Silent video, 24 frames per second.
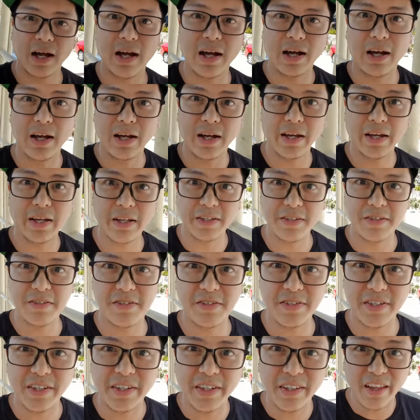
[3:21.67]
I
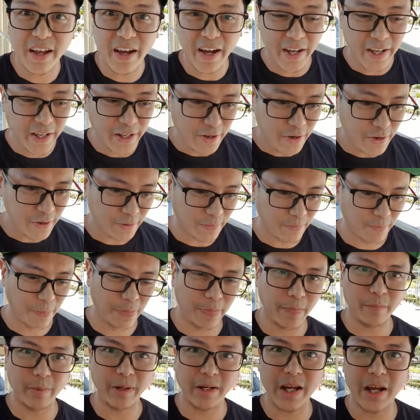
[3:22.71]
see a line,
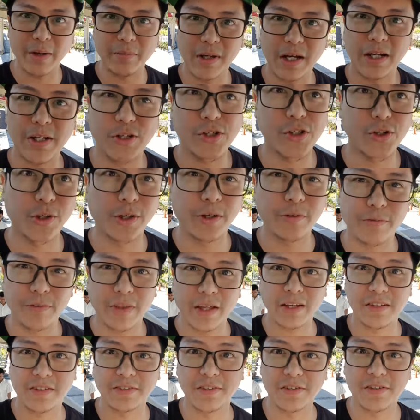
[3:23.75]
but I'm not sure if
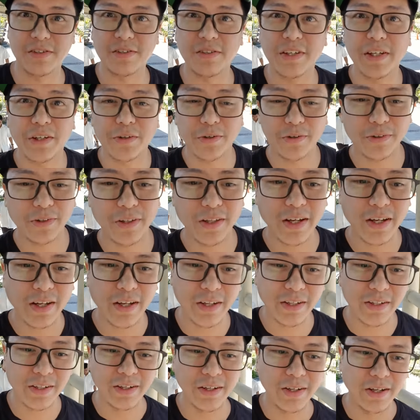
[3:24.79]
that's the sneaker
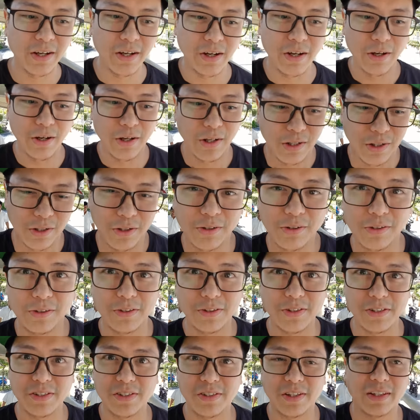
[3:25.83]
line or
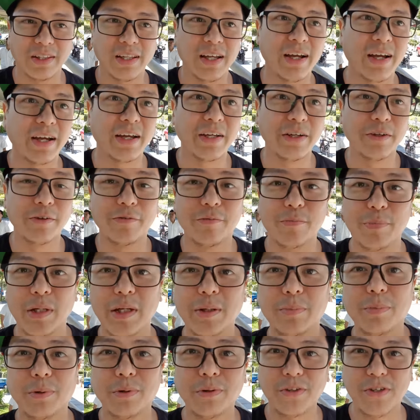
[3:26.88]
just the line of
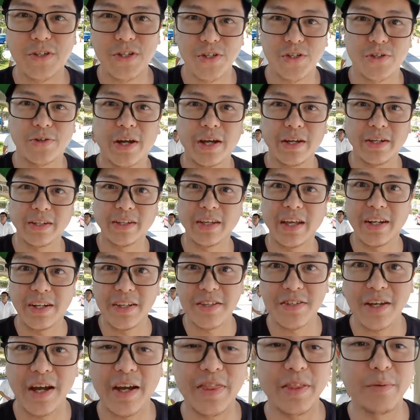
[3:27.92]
people just trying to get
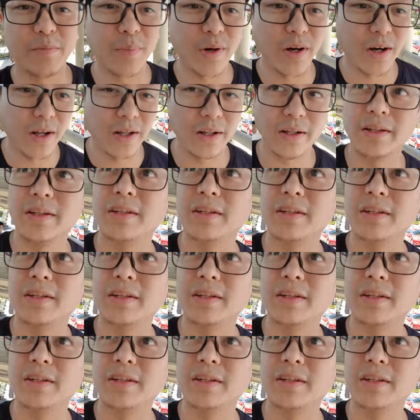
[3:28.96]
inside the mall